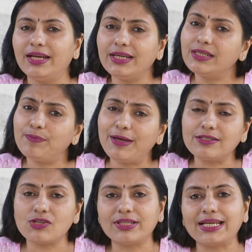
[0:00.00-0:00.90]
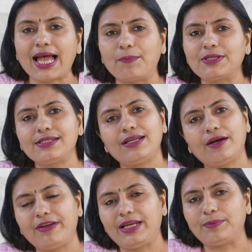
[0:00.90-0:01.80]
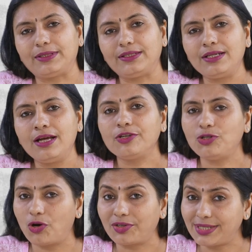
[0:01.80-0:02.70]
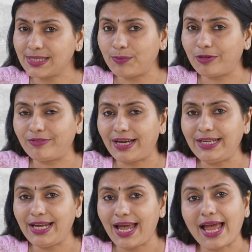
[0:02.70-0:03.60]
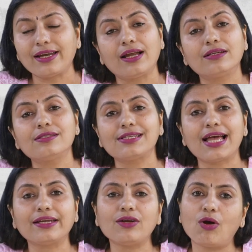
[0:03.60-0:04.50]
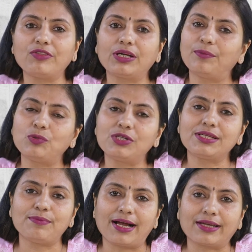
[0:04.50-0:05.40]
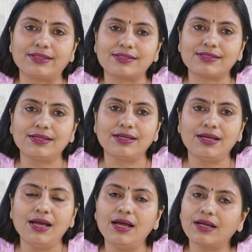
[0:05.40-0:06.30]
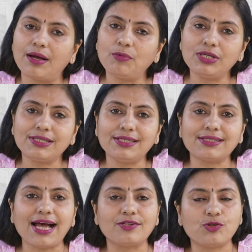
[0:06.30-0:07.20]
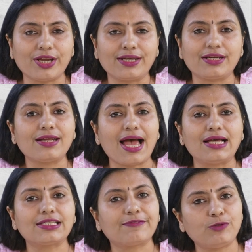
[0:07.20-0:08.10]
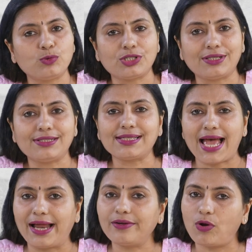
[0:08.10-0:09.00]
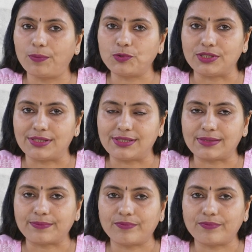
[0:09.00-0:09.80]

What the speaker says: It depends on the capital available, your risk profile, and understanding of the commodity markets. Commodities are traded as futures and options.